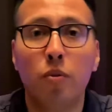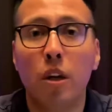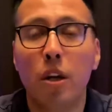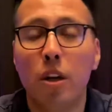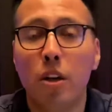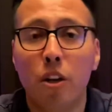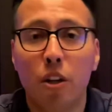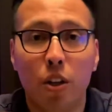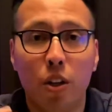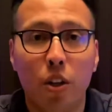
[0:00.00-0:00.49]

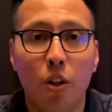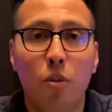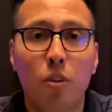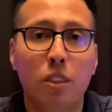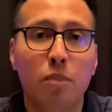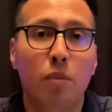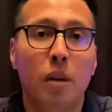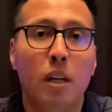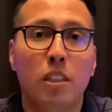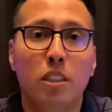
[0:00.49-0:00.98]
you're
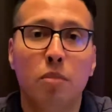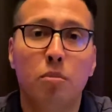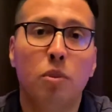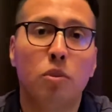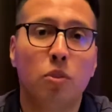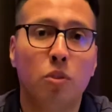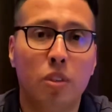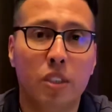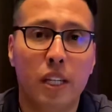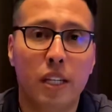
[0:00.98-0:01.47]
responsible to
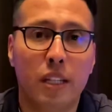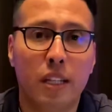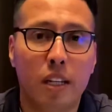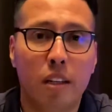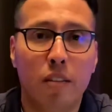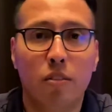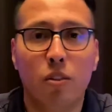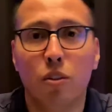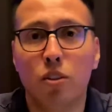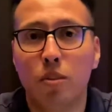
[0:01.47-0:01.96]
take care of
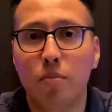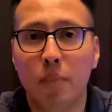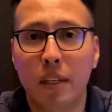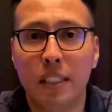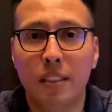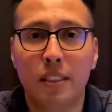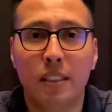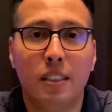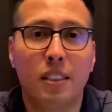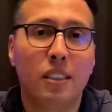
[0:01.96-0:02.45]
those
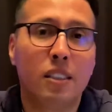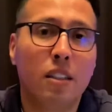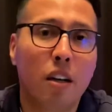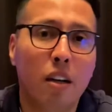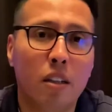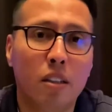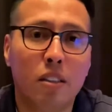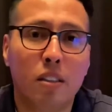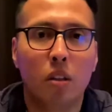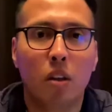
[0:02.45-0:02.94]
maintenance costs.